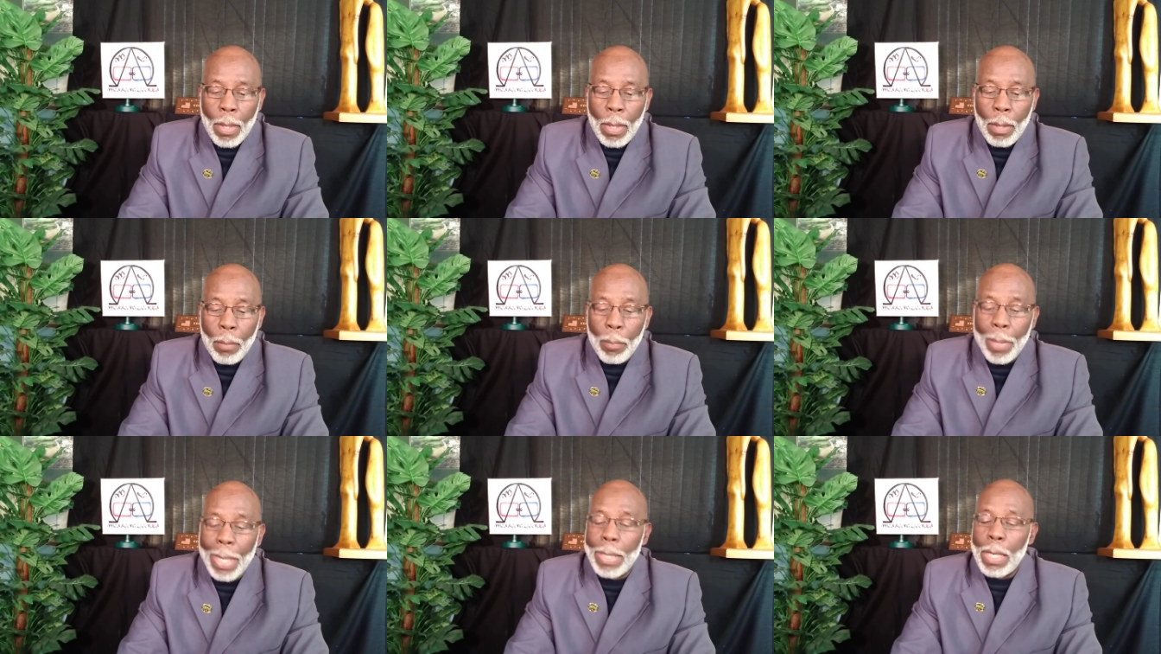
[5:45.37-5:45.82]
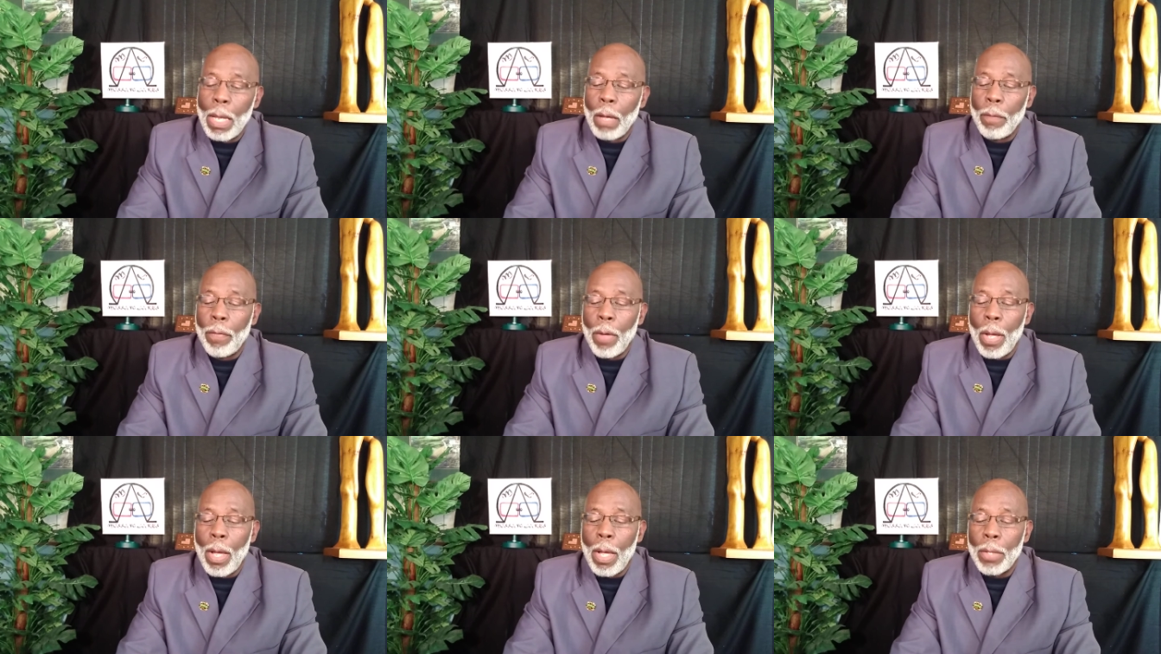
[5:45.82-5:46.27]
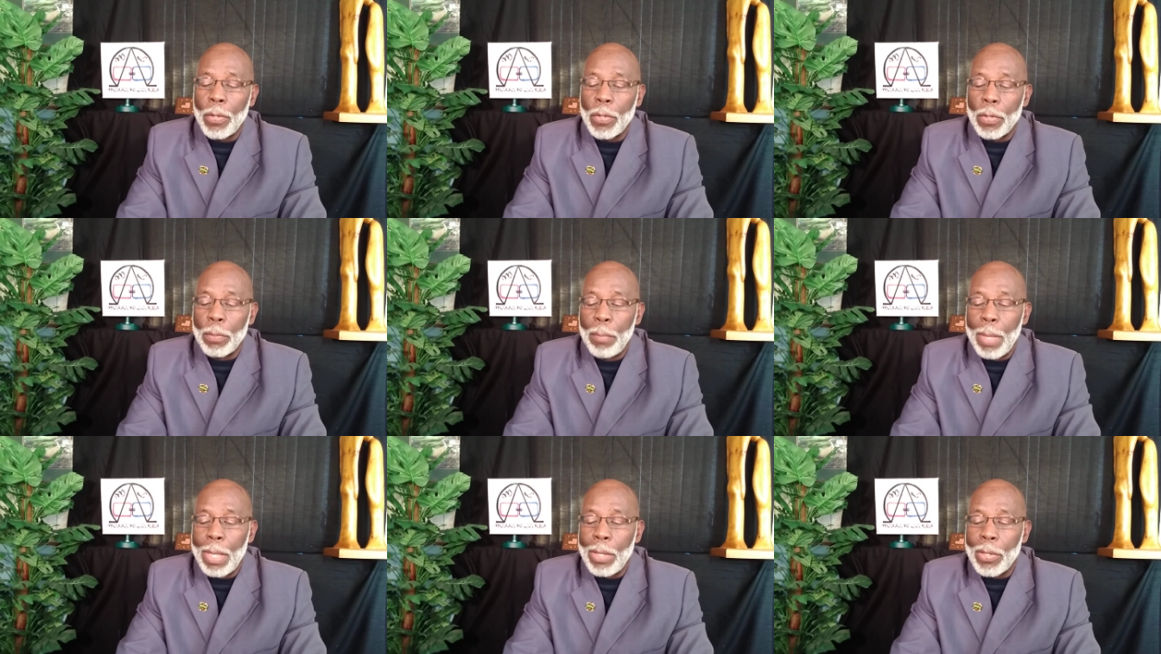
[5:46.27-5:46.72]
Many of
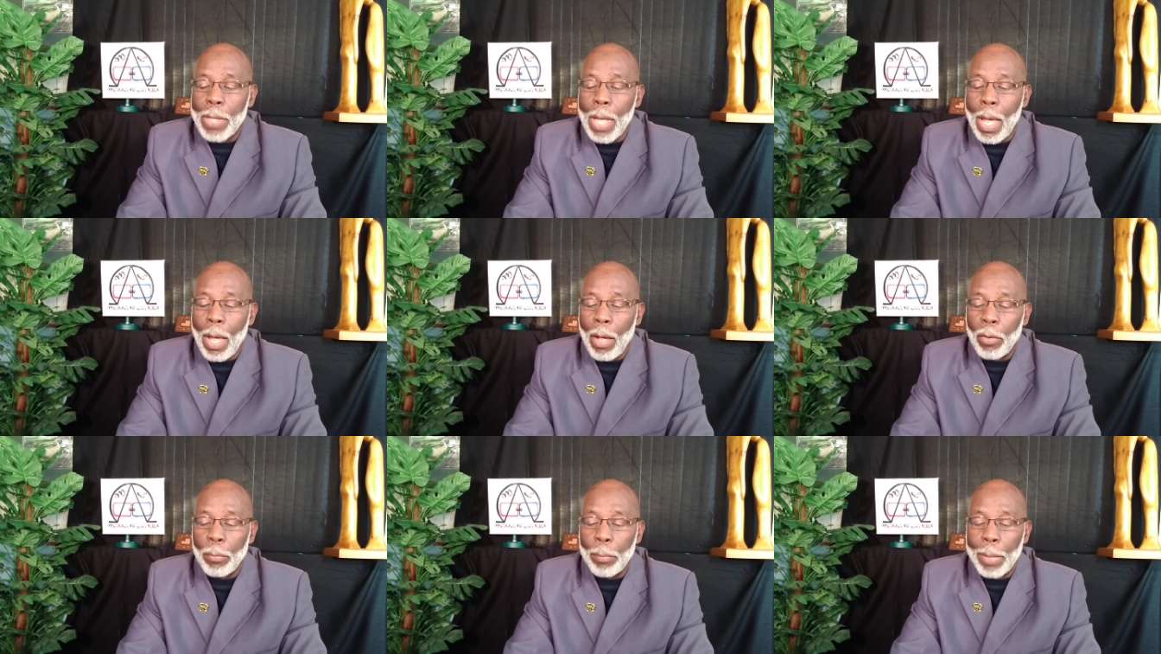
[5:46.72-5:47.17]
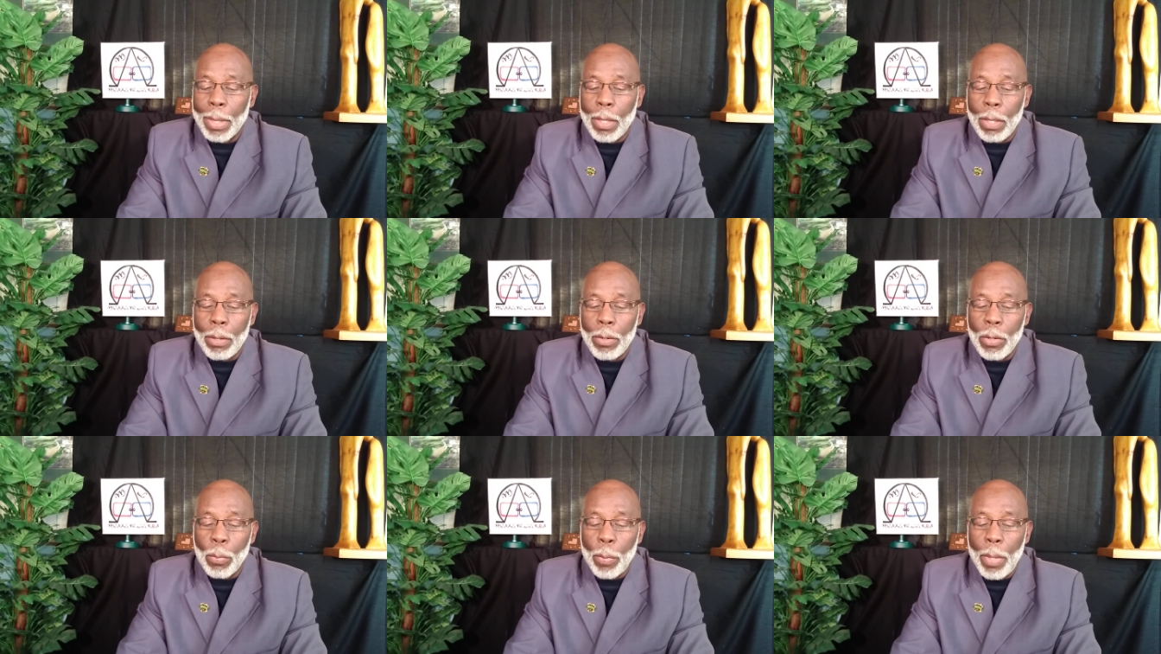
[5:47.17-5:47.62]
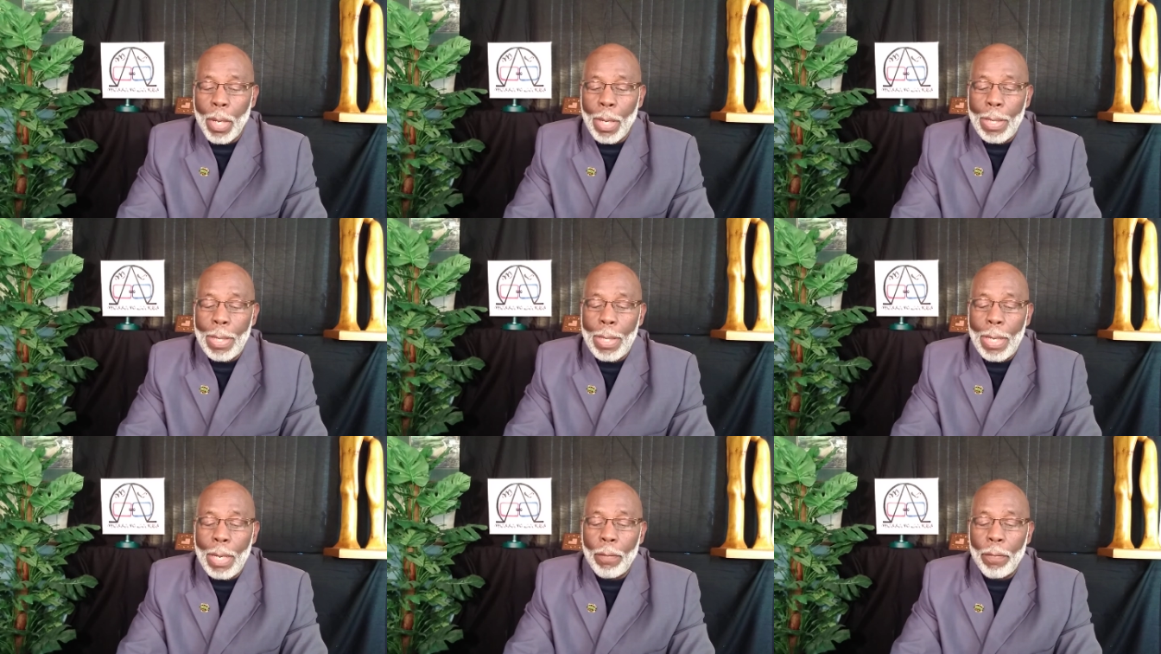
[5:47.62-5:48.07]
us miss out because we are
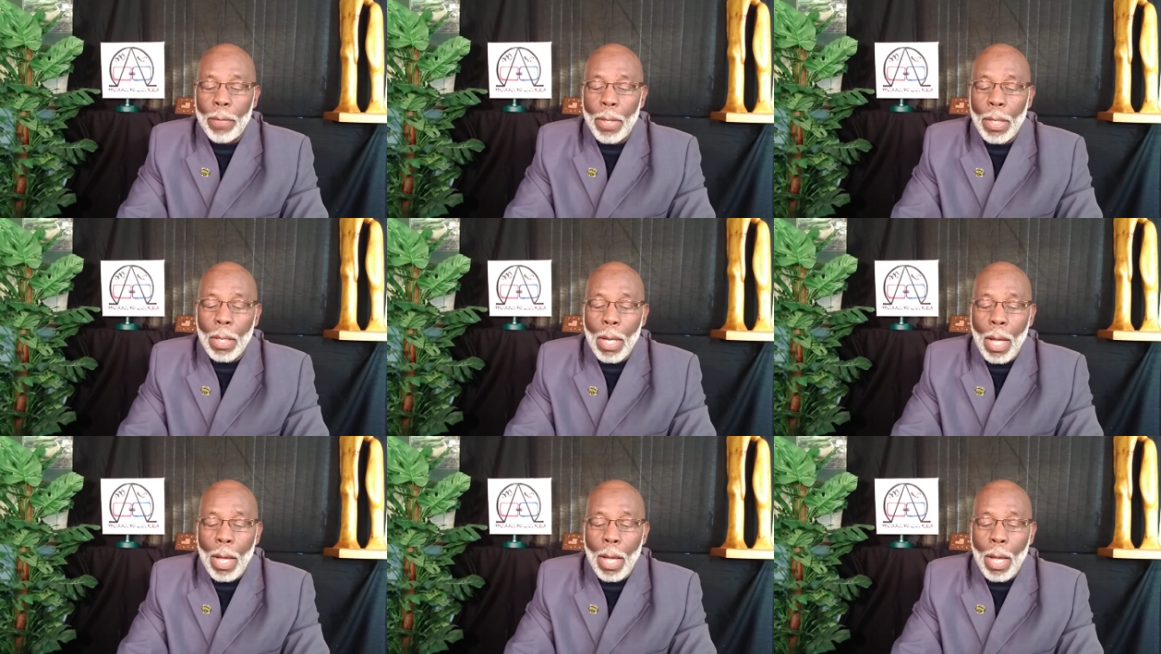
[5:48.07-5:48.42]
living